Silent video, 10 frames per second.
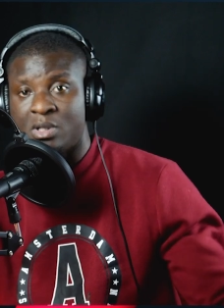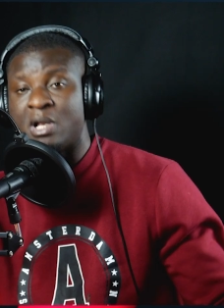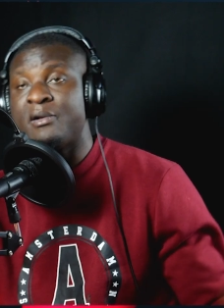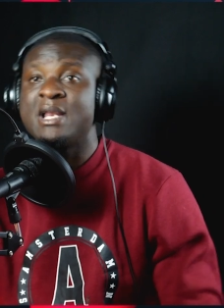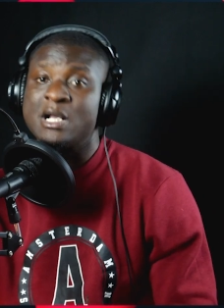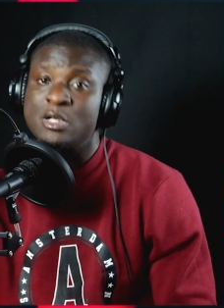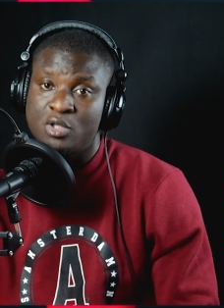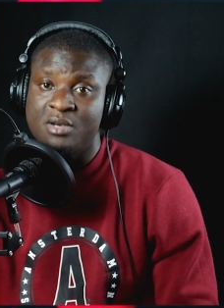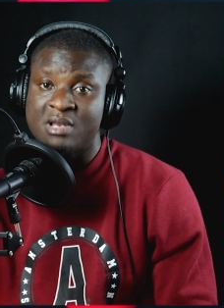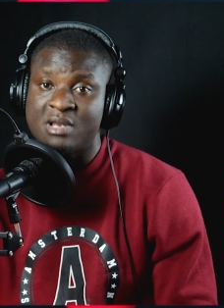We heard out
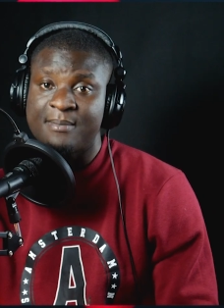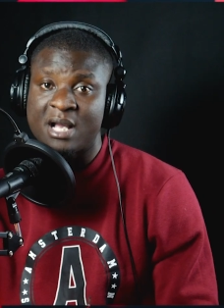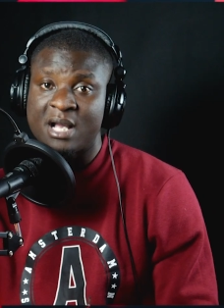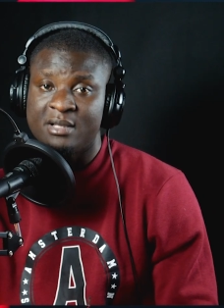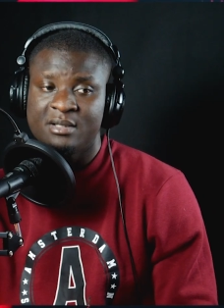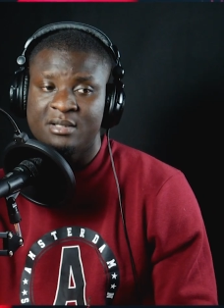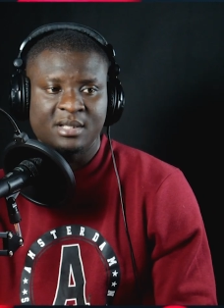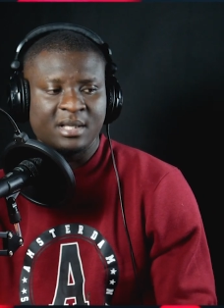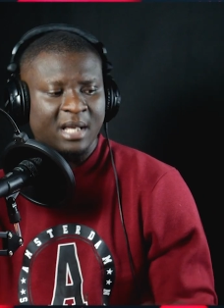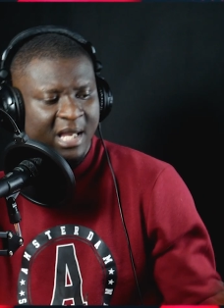to you nearby
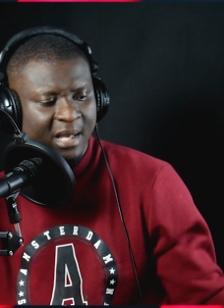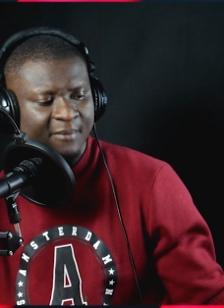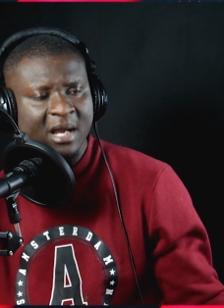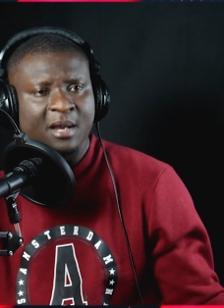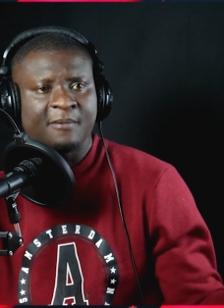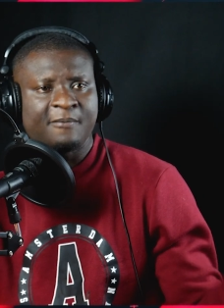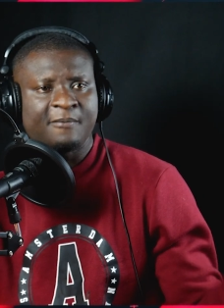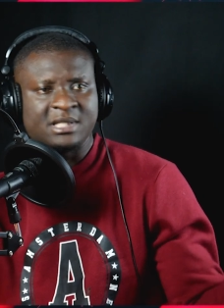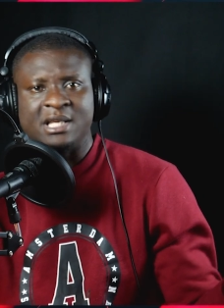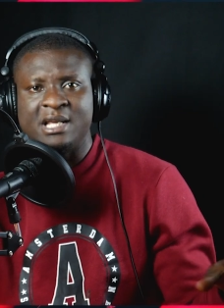a very
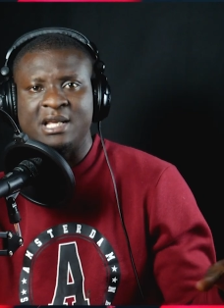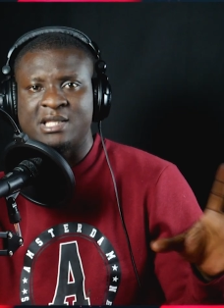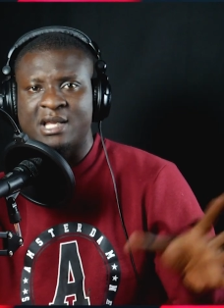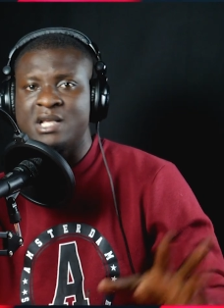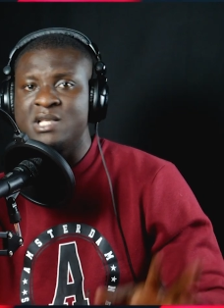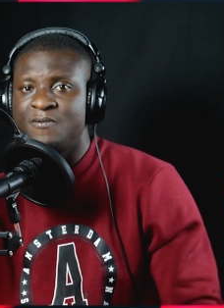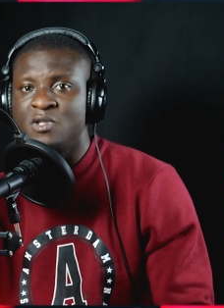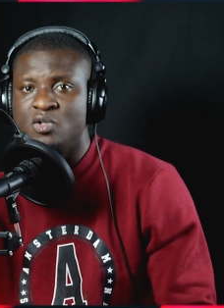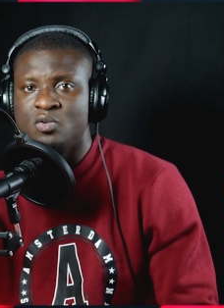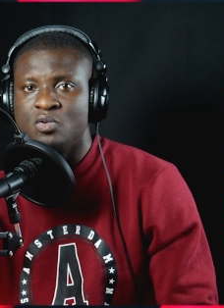forty eight seconds
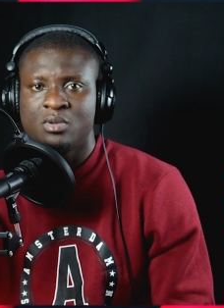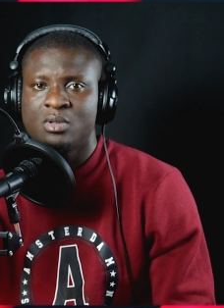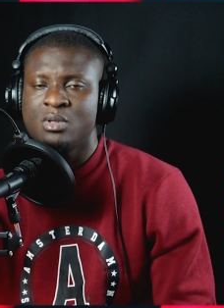video.